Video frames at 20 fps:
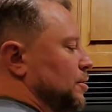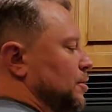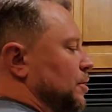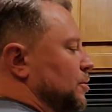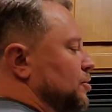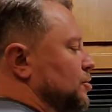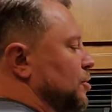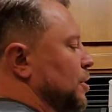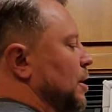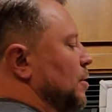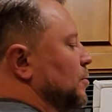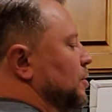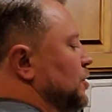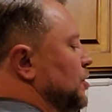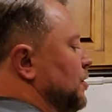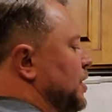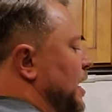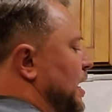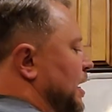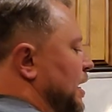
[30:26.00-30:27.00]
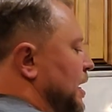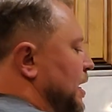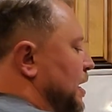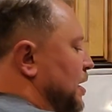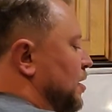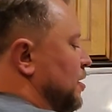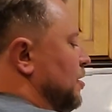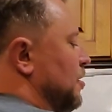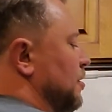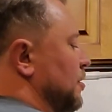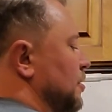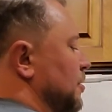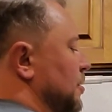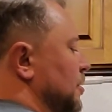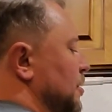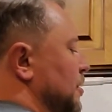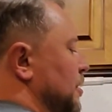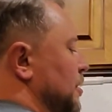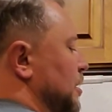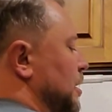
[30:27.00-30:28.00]
So I would do that here.
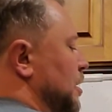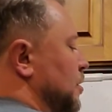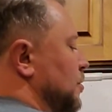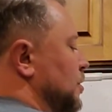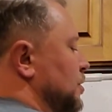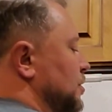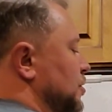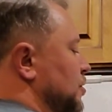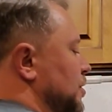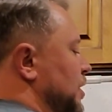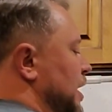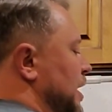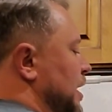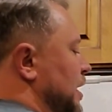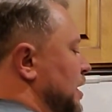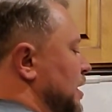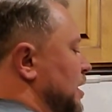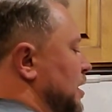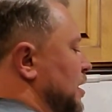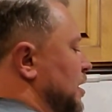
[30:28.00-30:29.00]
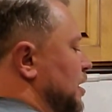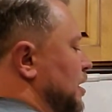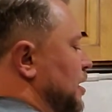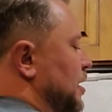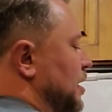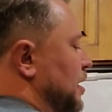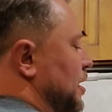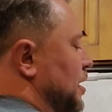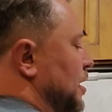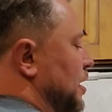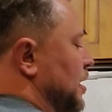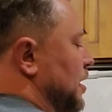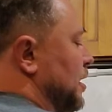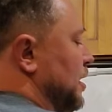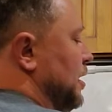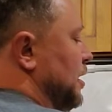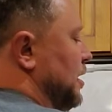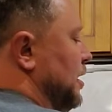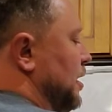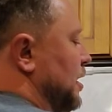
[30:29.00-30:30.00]
I would do that
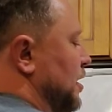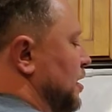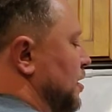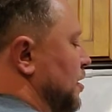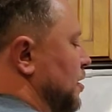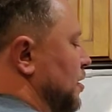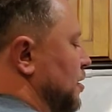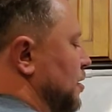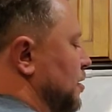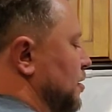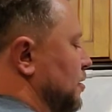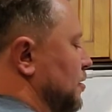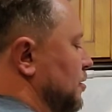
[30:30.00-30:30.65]
here.